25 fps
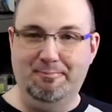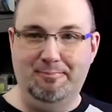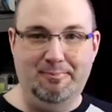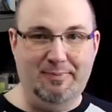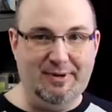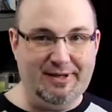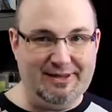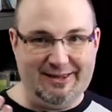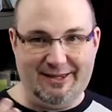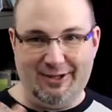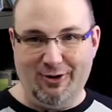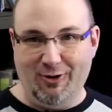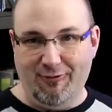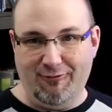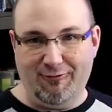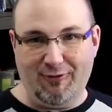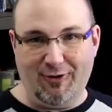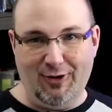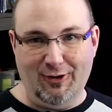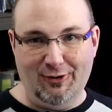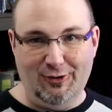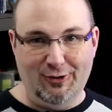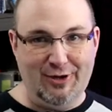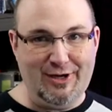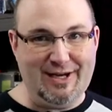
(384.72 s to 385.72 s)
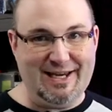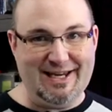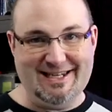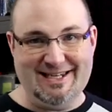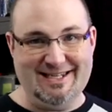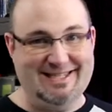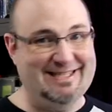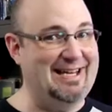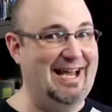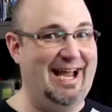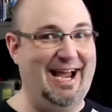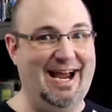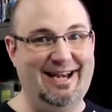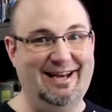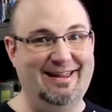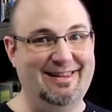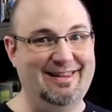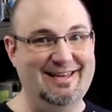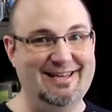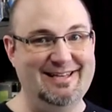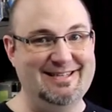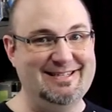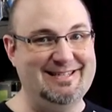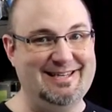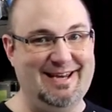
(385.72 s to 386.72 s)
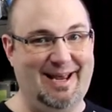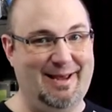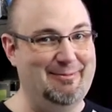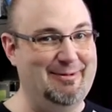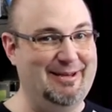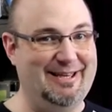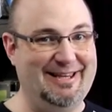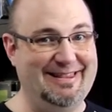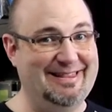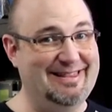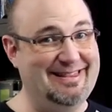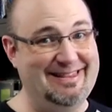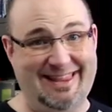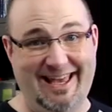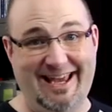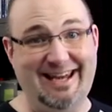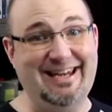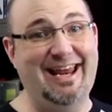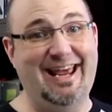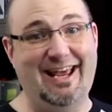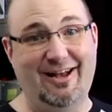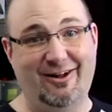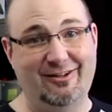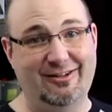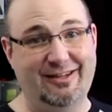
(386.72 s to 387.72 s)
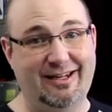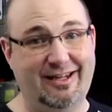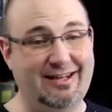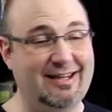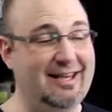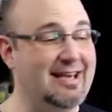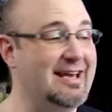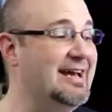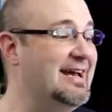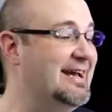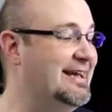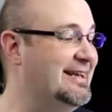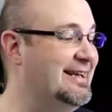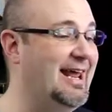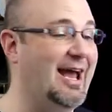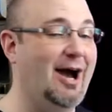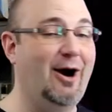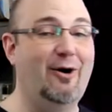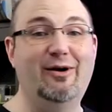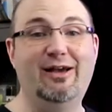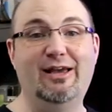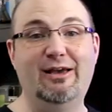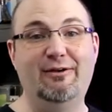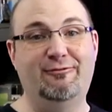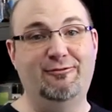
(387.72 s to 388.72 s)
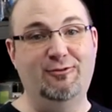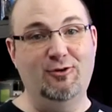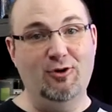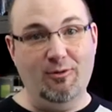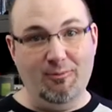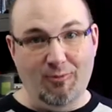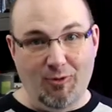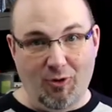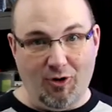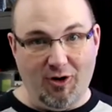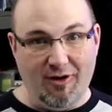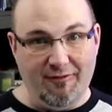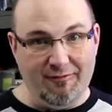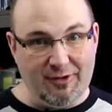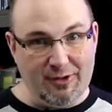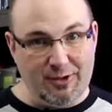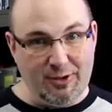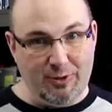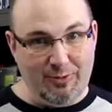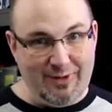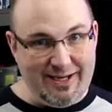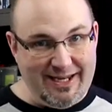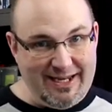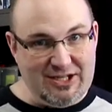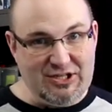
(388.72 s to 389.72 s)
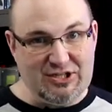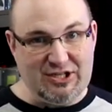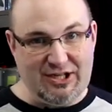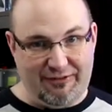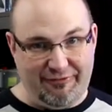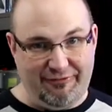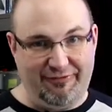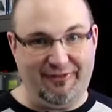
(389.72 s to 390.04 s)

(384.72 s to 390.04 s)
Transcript: But the overall look and design of this, I mean, they nailed it. Now, if you're more of a Luigi